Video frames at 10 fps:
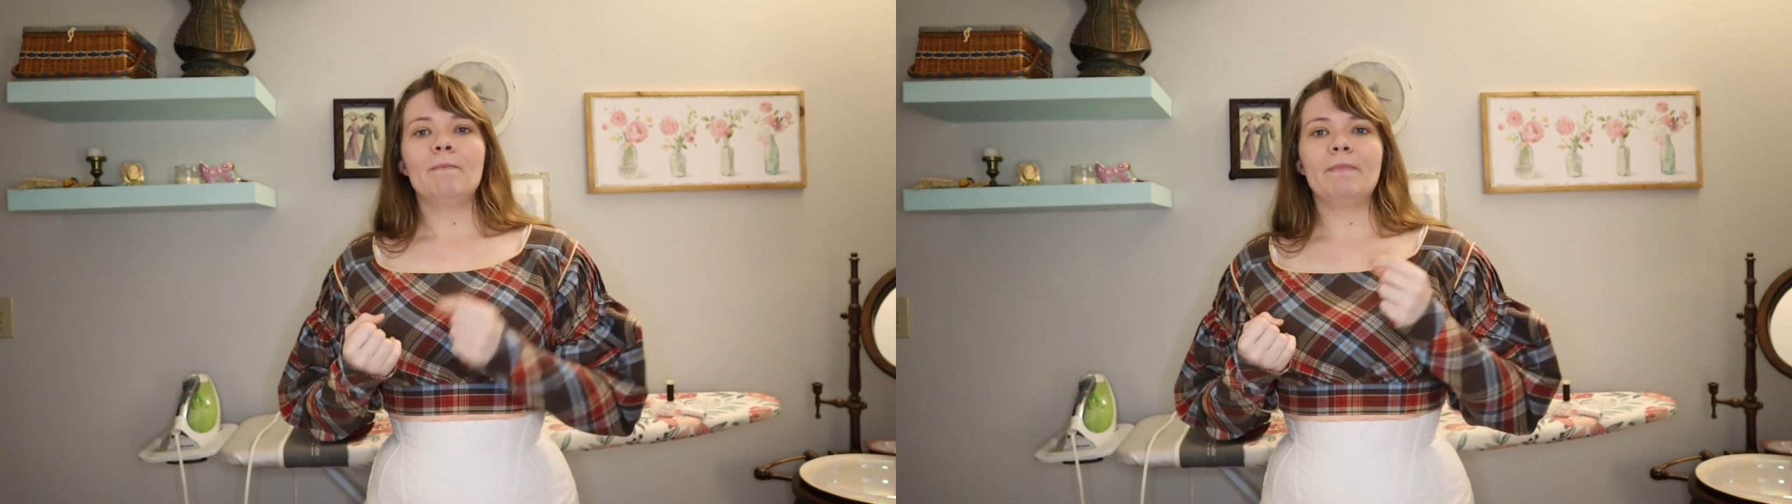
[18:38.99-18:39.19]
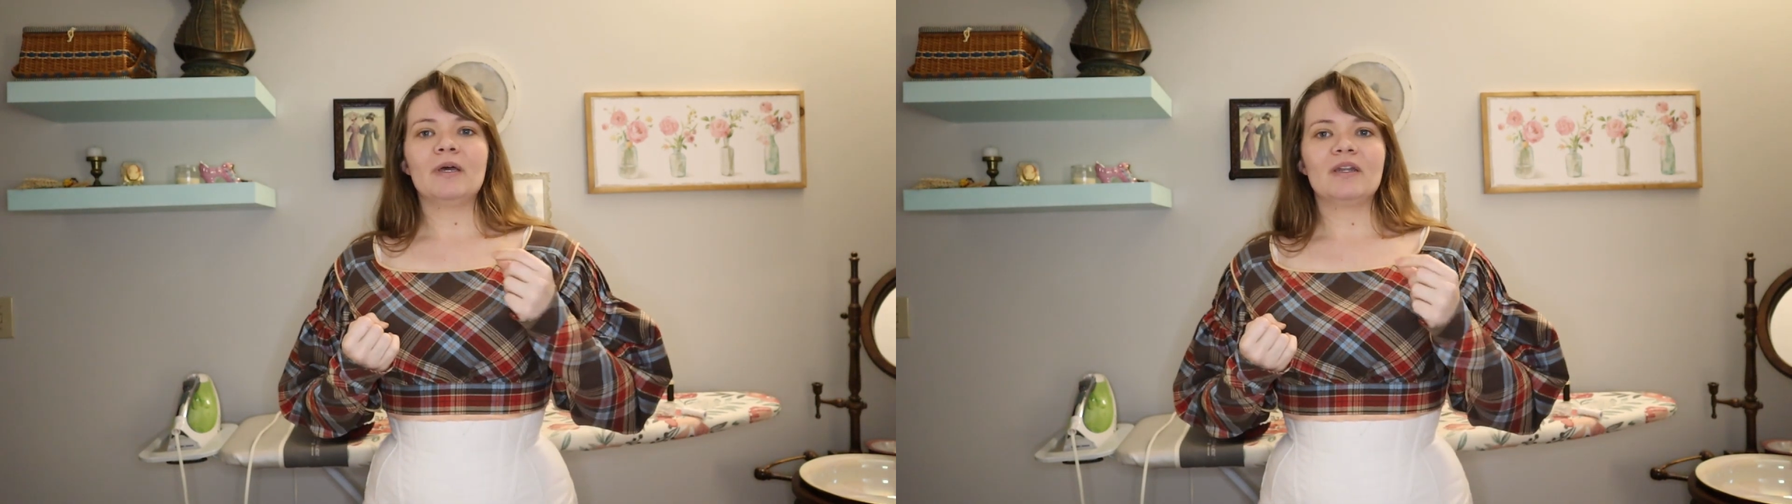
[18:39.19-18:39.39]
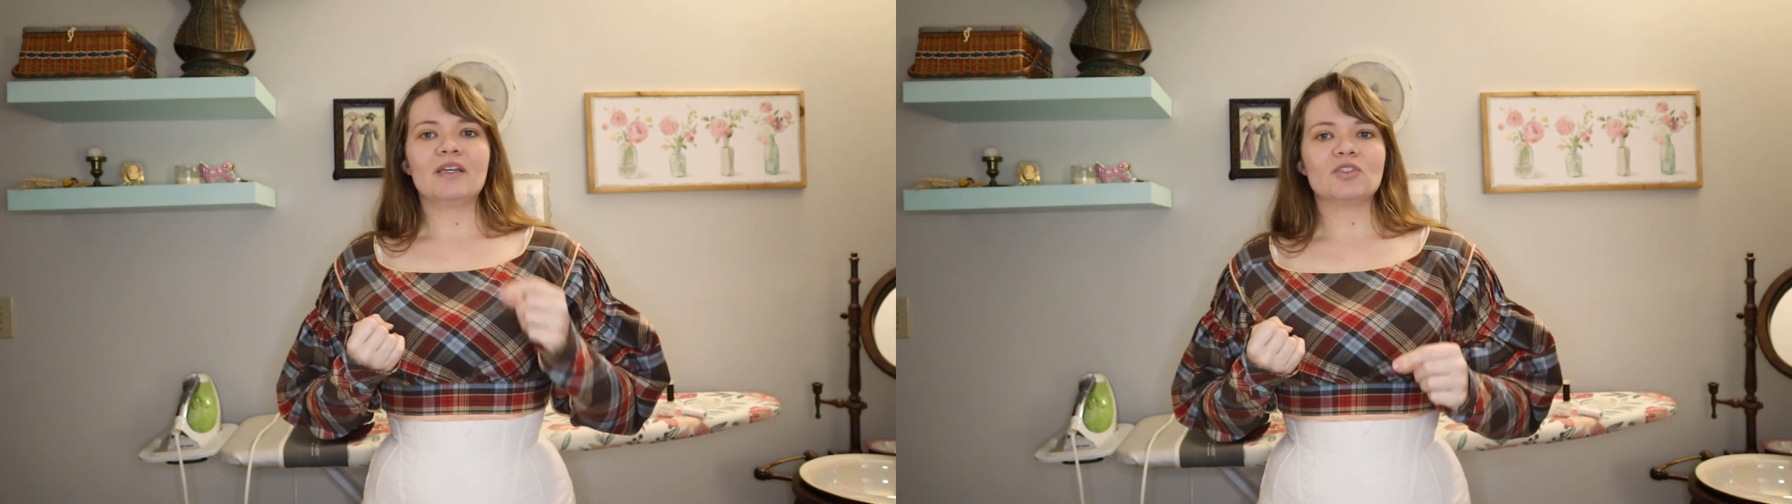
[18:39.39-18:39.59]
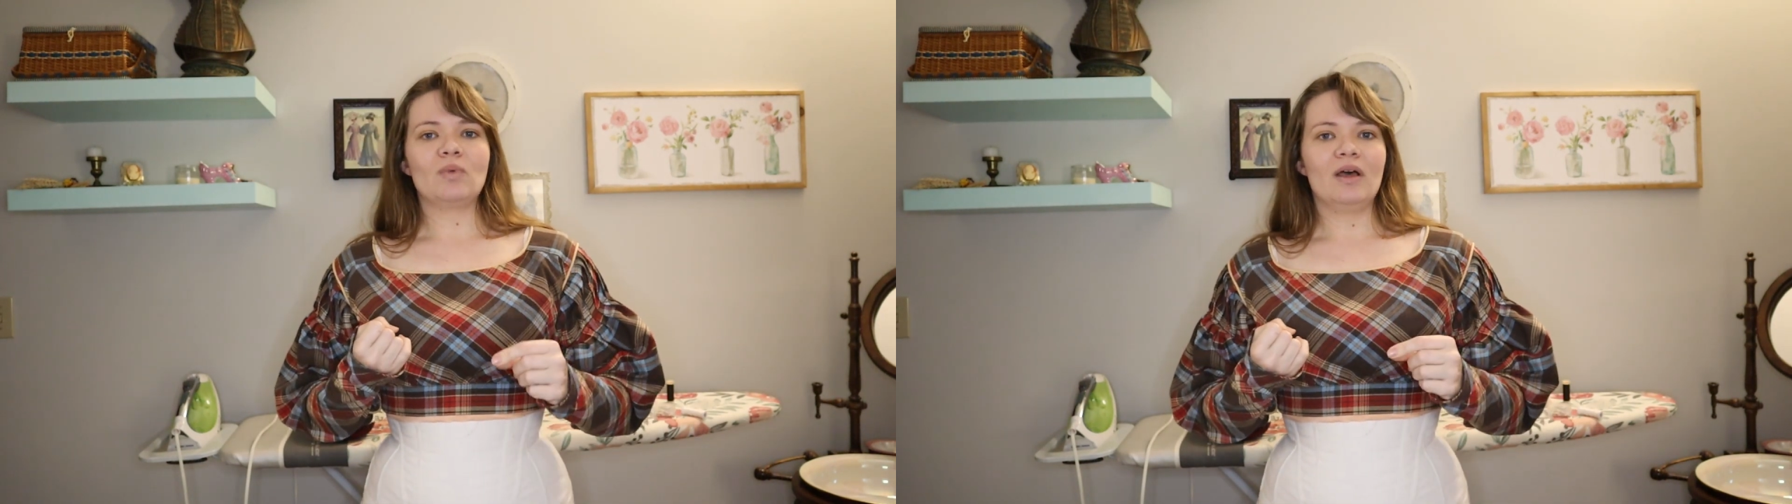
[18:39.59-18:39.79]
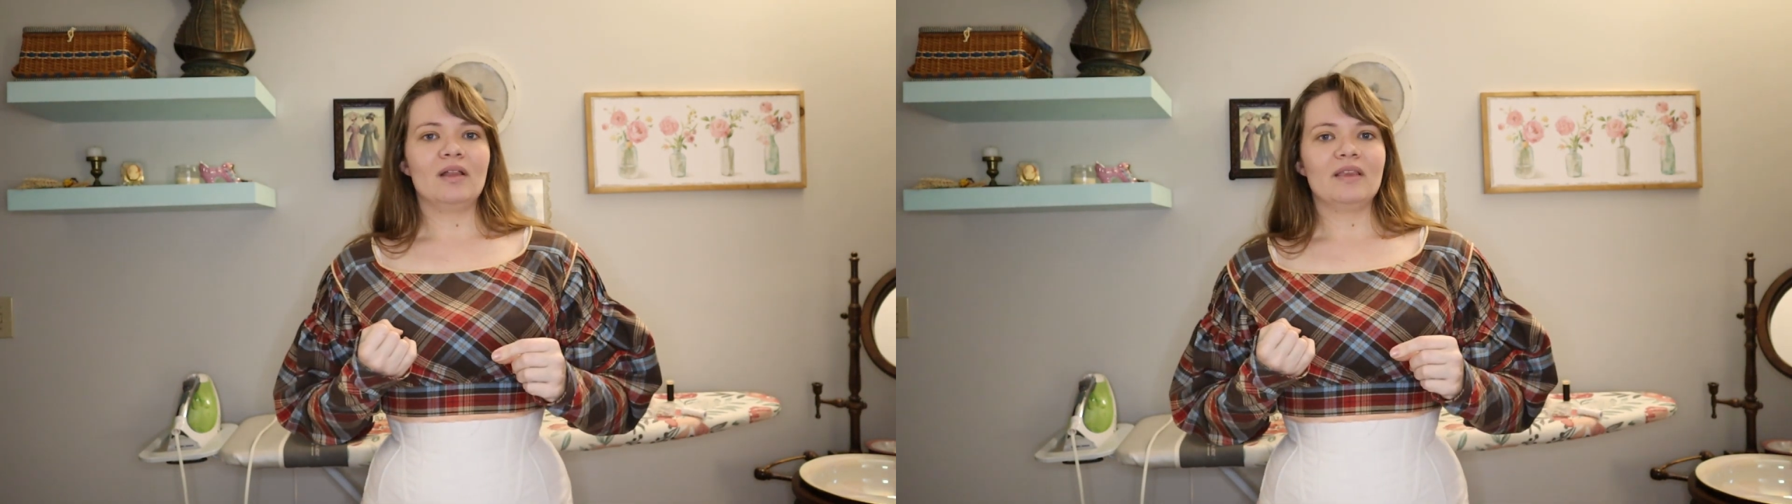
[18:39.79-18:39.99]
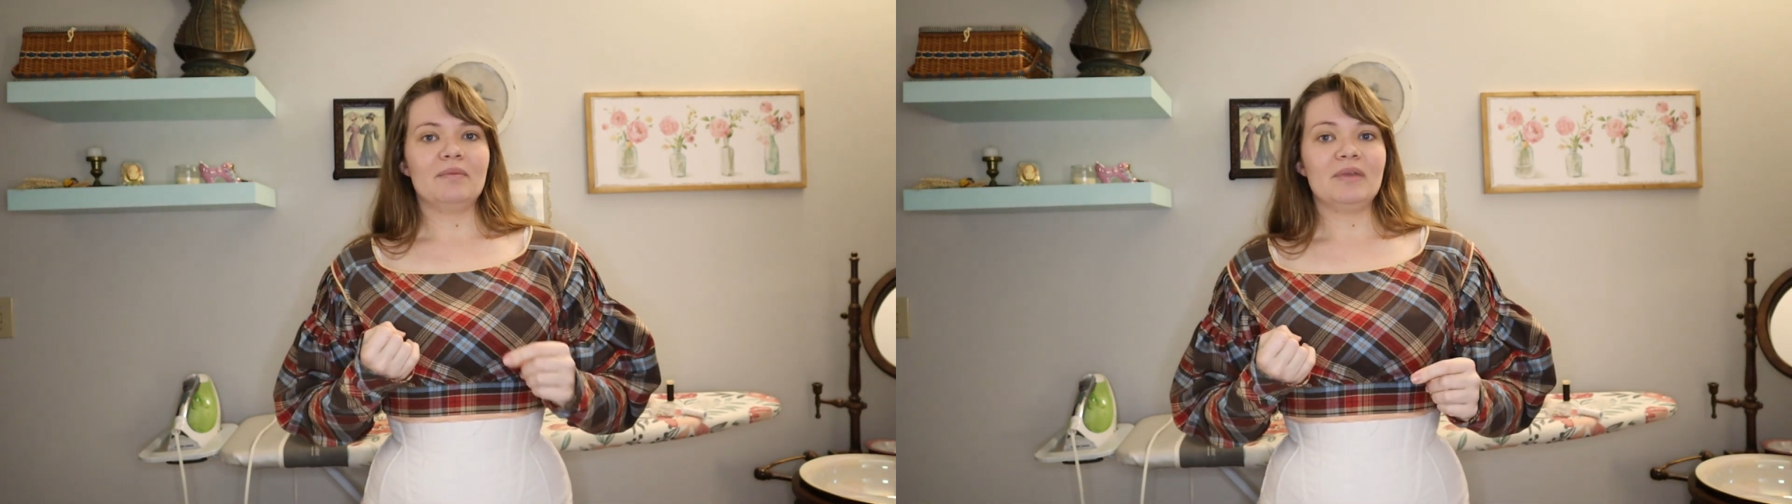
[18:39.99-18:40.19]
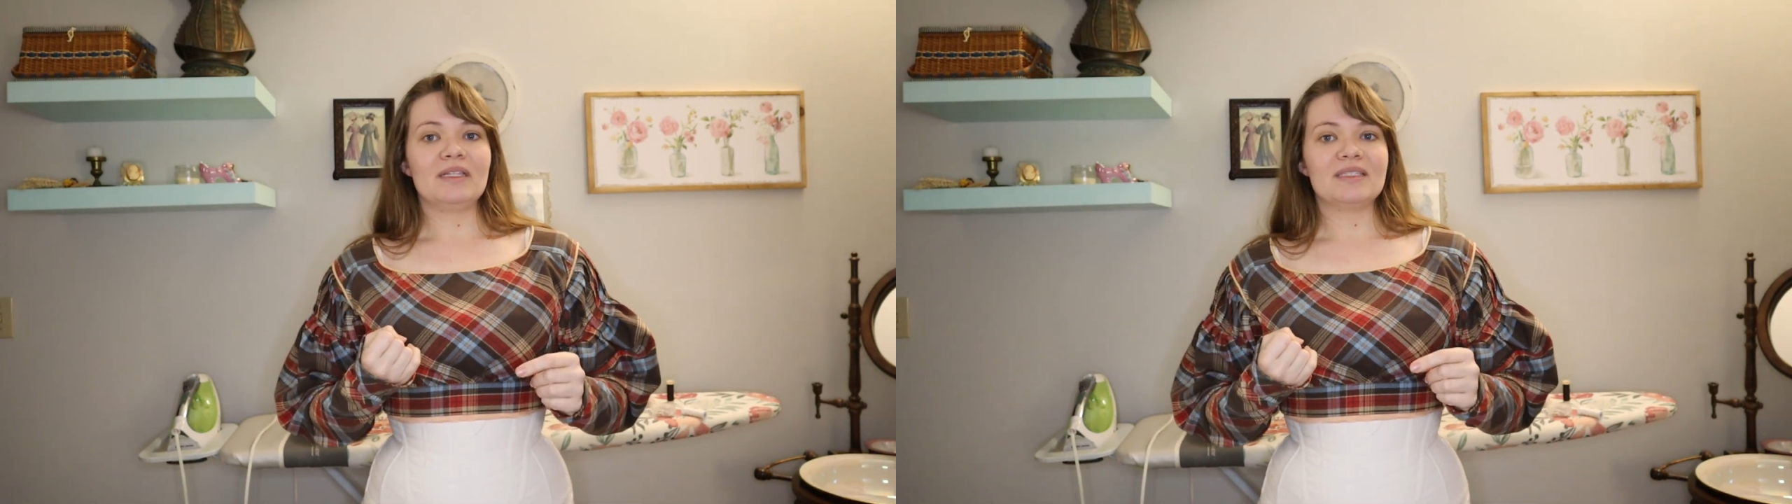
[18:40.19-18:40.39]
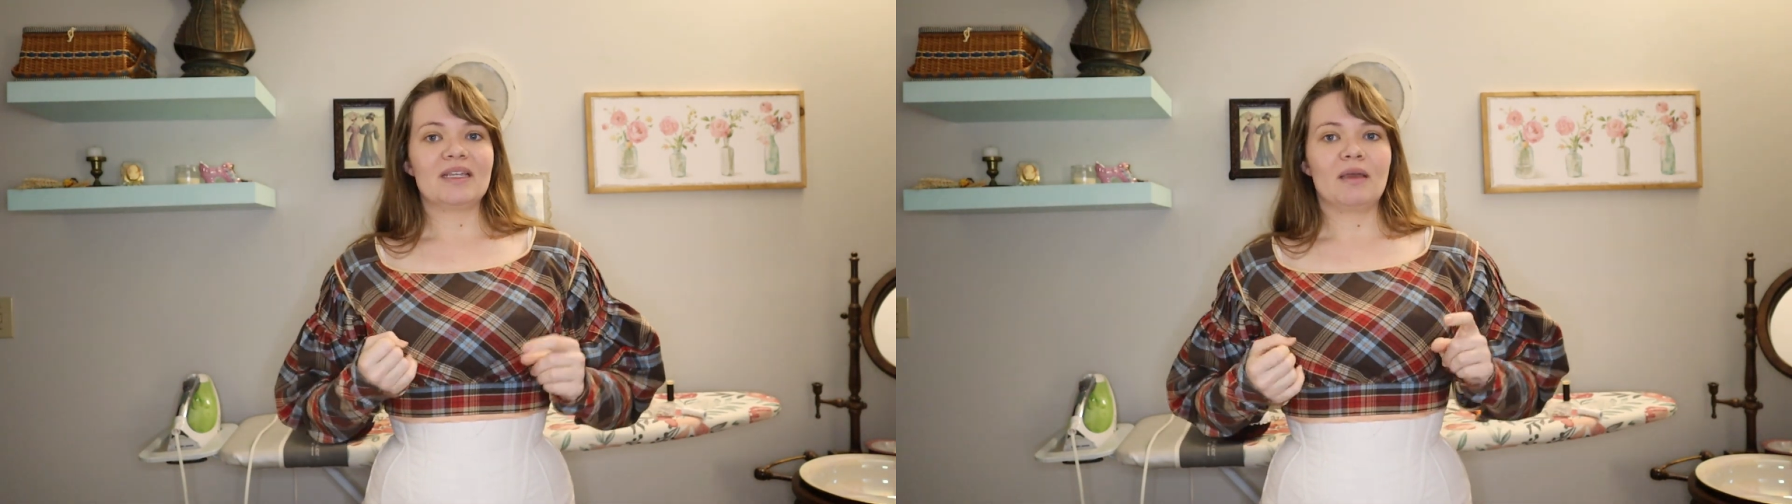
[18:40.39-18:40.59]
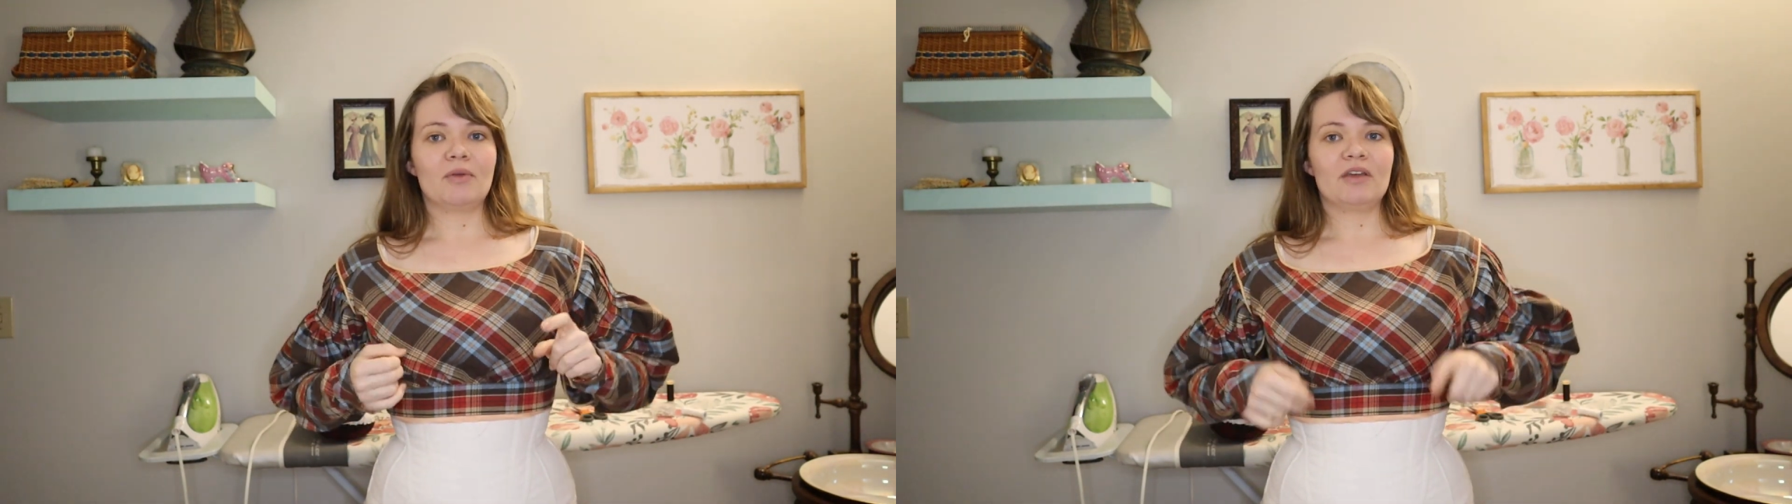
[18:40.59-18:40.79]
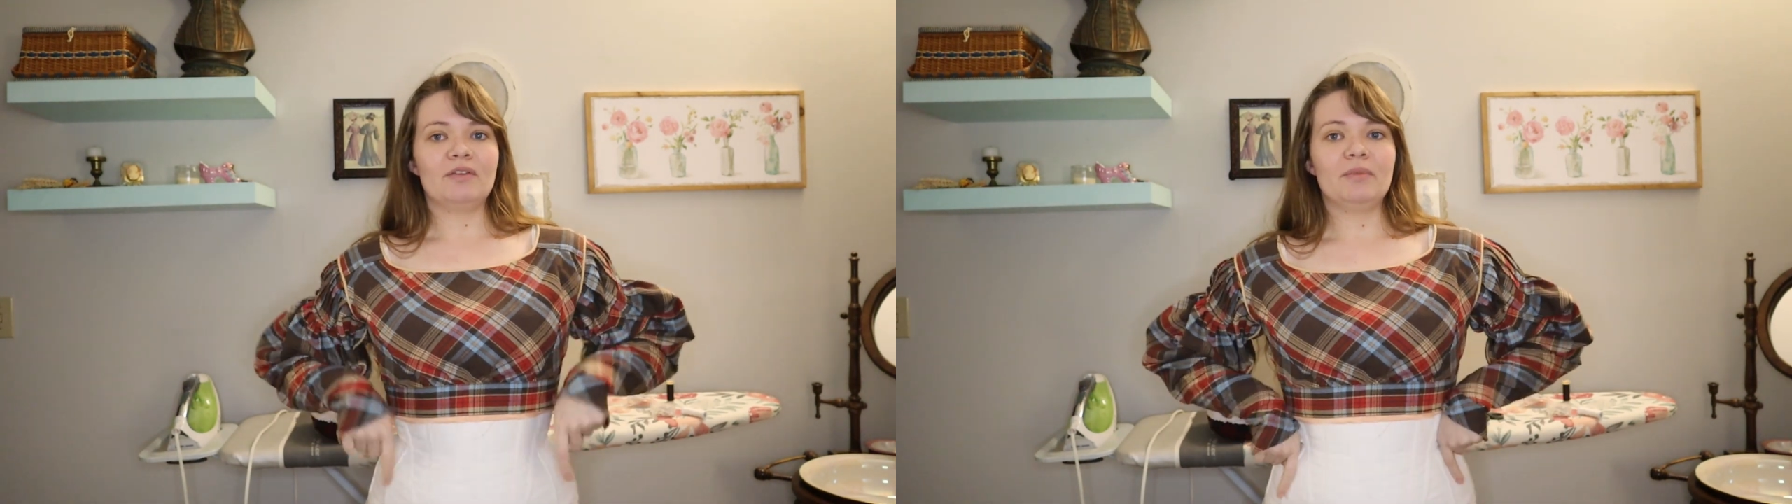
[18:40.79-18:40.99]
But as well, it means that I'm
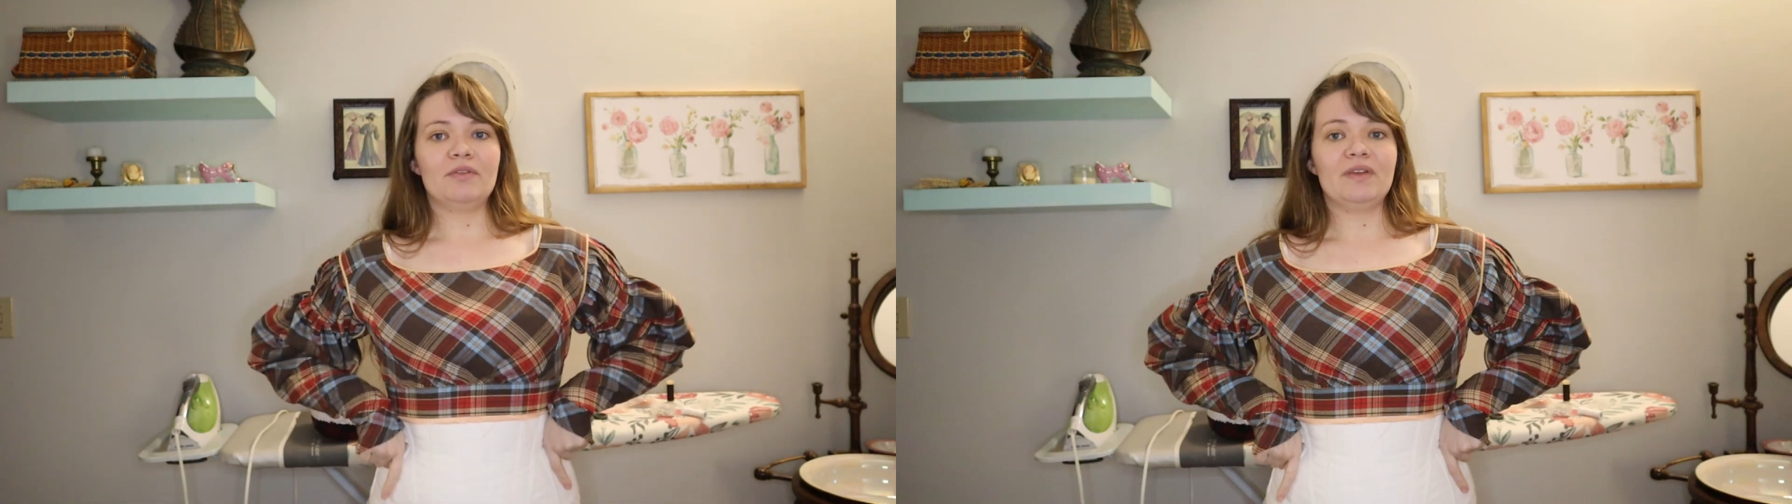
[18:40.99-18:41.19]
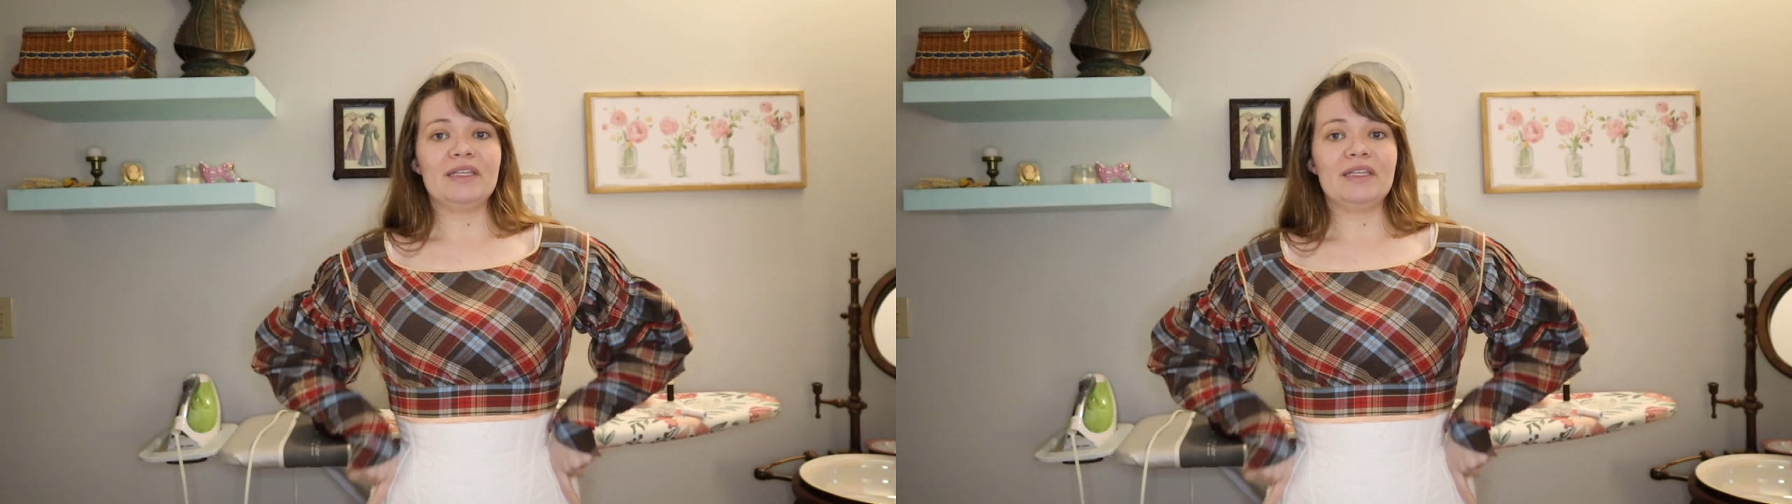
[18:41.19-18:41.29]
going to have a bit of an